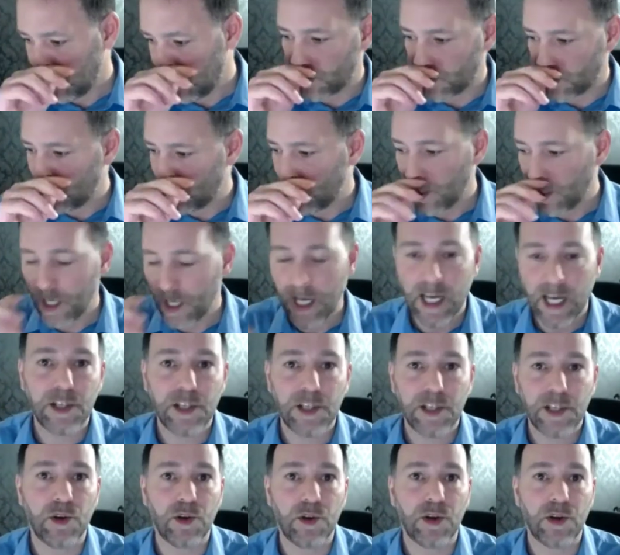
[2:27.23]
I don't know.
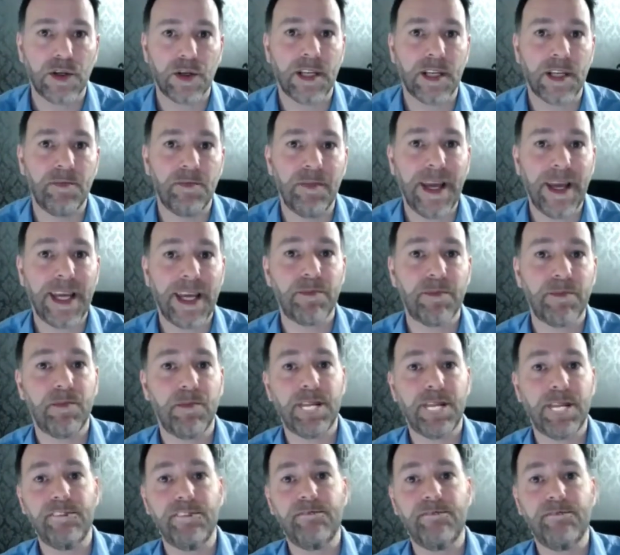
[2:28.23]
So you're making
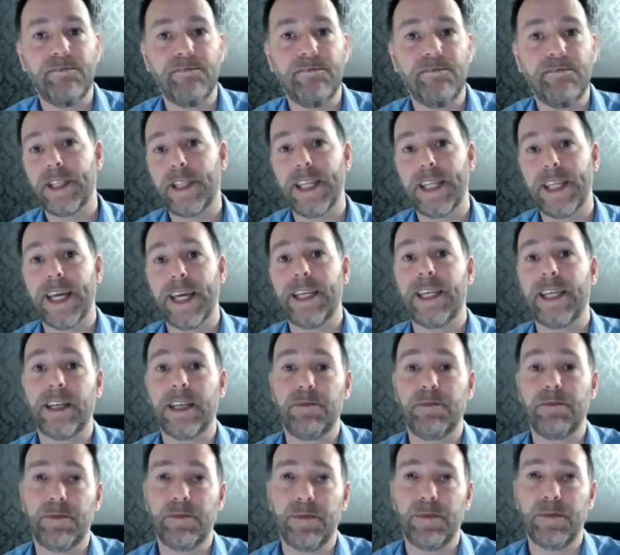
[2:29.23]
money from
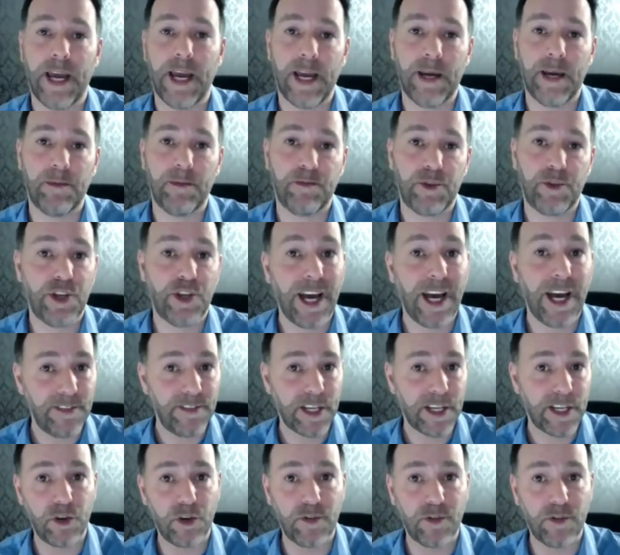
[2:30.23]
sending
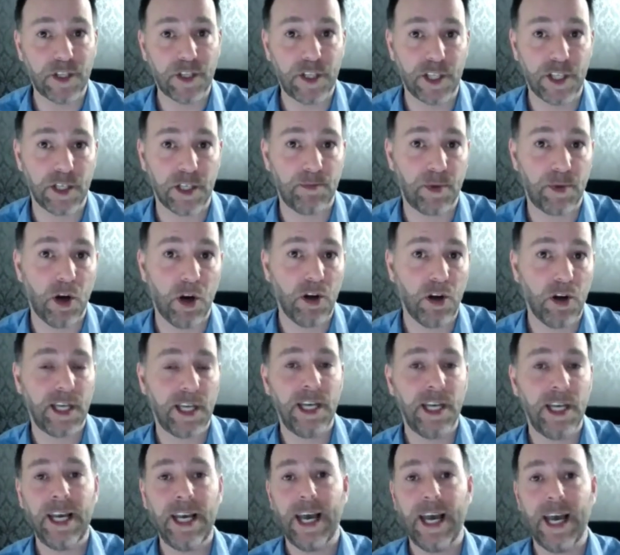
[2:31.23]
traffic over to your blog.
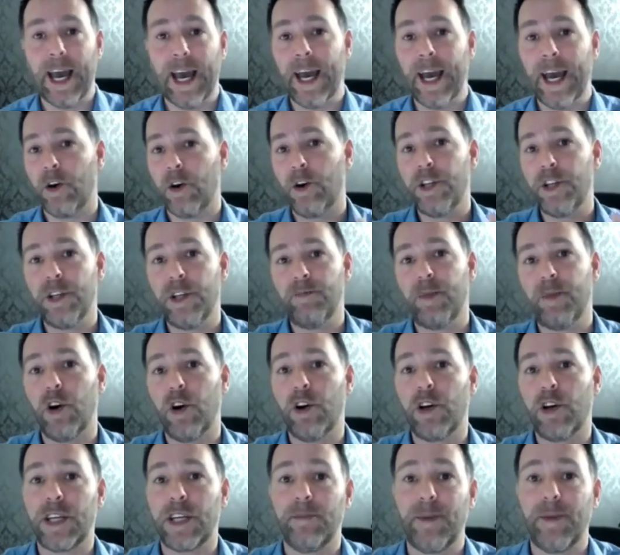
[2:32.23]
And on your
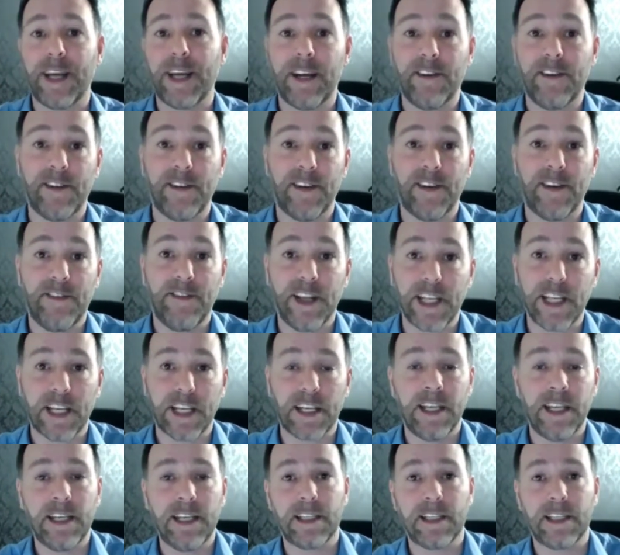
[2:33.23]
blog, you might have
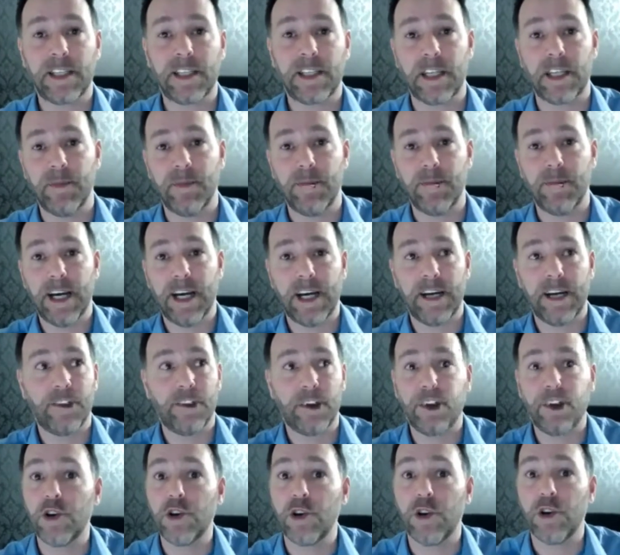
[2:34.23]
affiliate links. You might
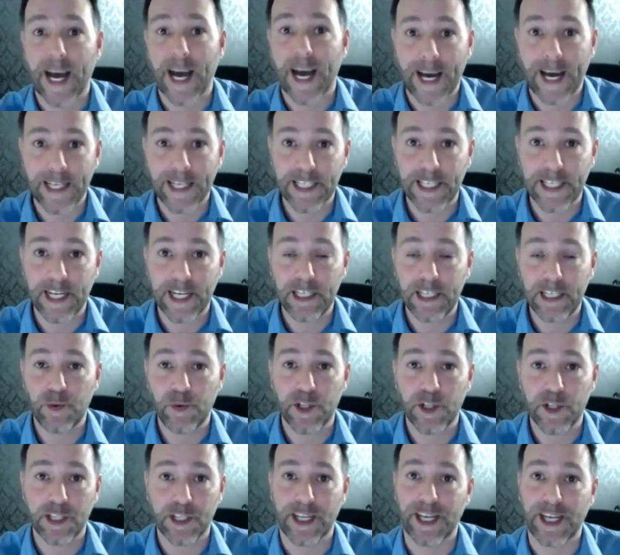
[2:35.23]
have Google
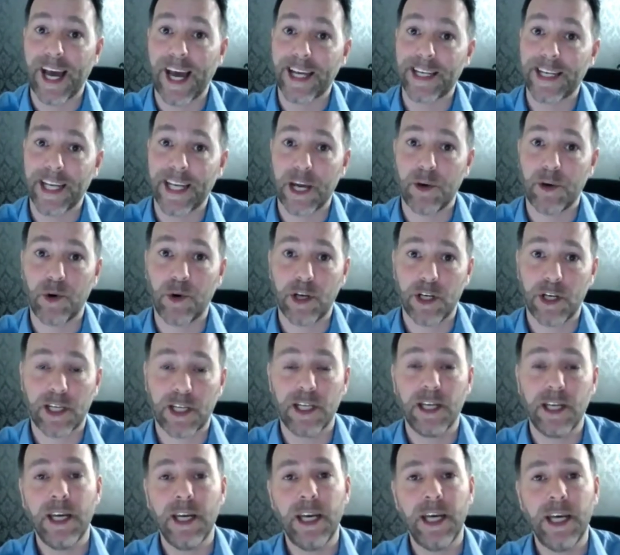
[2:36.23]
AdSense, which is an ad
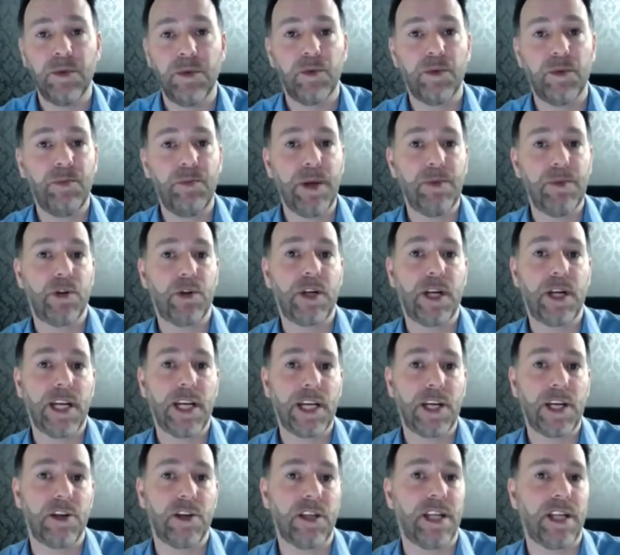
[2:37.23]
network. When people
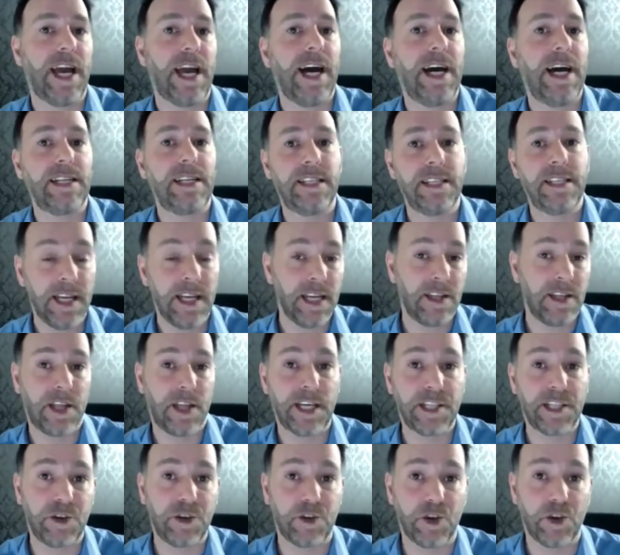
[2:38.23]
click on the ads,
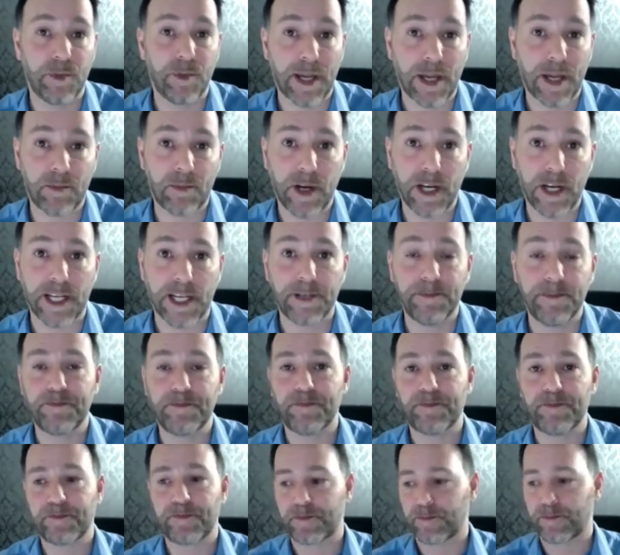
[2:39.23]
that's how you make money.